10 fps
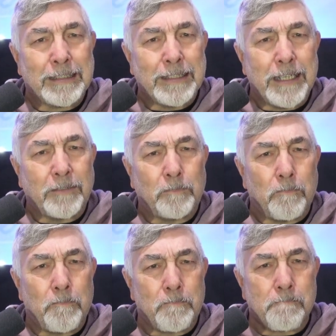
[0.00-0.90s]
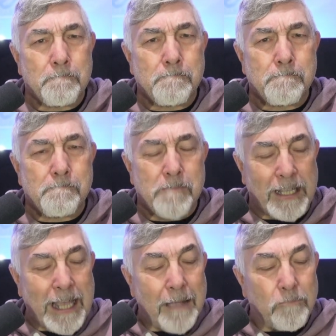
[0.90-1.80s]
Now, the
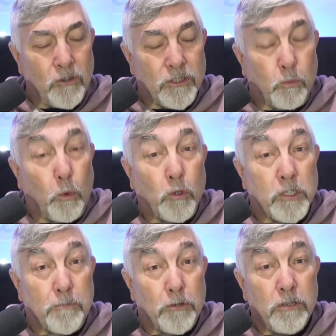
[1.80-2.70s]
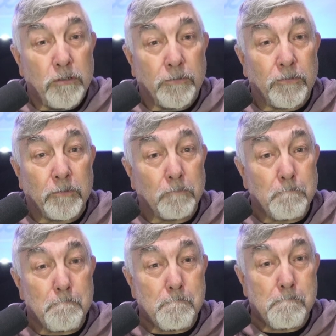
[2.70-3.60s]
camera is waterproof,
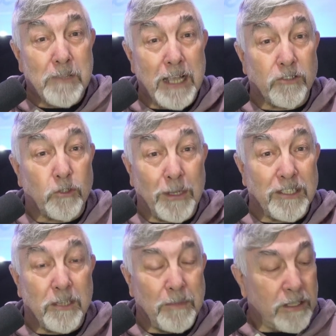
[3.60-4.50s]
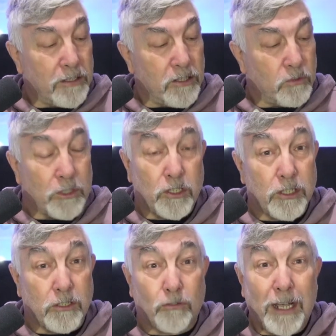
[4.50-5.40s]
down to 20 meters, which
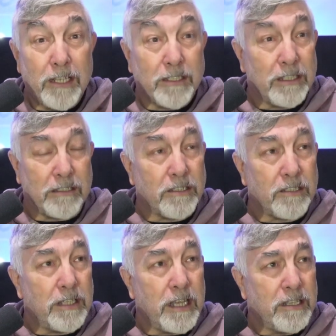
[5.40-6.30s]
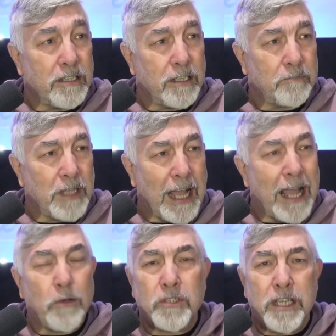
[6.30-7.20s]
is great. It doesn't need a
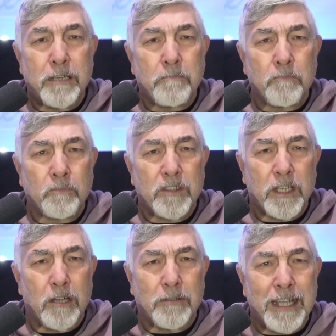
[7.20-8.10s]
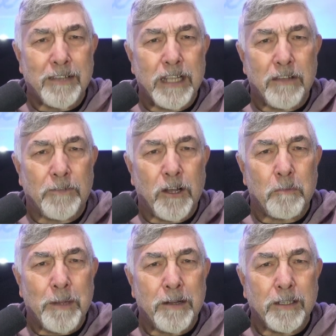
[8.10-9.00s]
housing to go down that far,
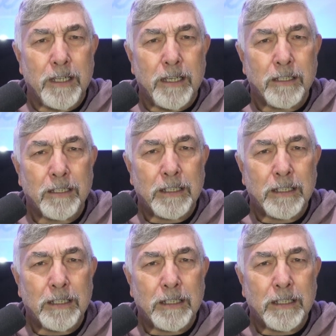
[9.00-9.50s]
apparently.